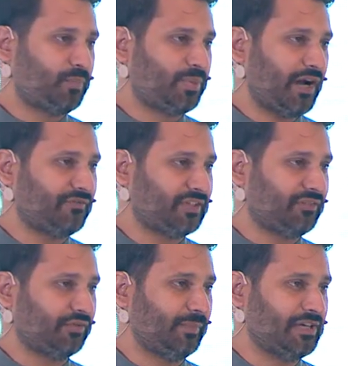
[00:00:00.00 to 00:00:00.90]
private
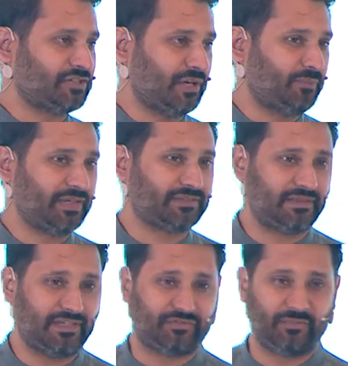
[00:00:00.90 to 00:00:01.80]
information and
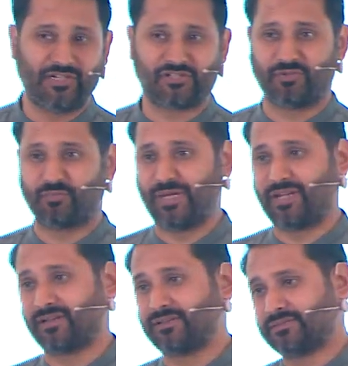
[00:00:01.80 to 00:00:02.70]
personal information
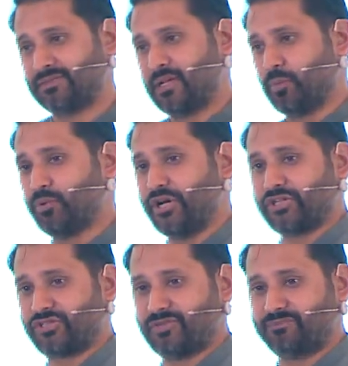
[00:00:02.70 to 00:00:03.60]
being
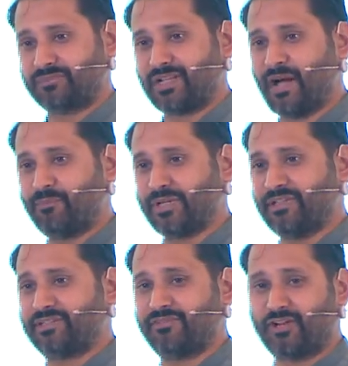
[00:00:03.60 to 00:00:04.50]
breached.
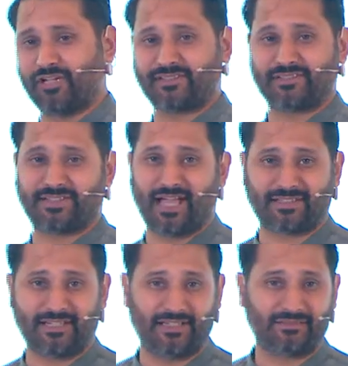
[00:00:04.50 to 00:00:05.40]
Companies have lost this
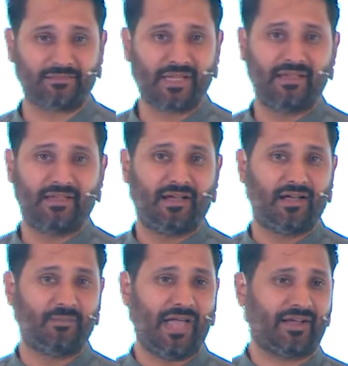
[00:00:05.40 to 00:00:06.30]
data.
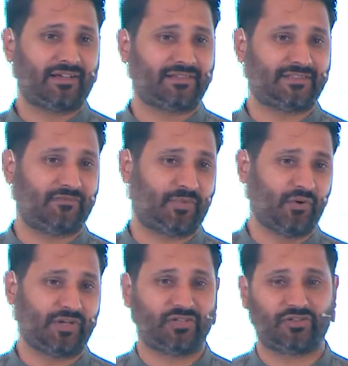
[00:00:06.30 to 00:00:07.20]
Hackers have
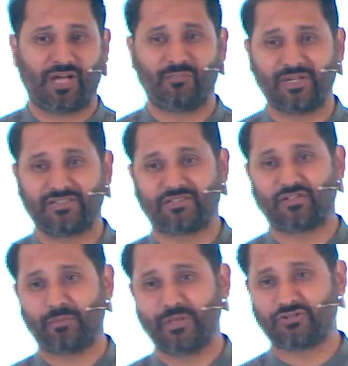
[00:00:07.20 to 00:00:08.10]
broken into companies. It's
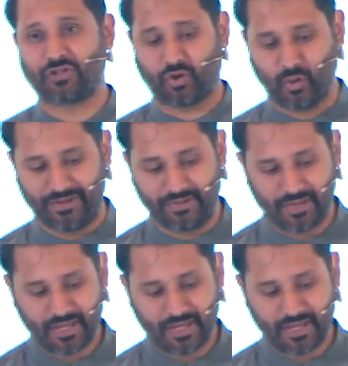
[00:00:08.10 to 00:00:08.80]
not been secured.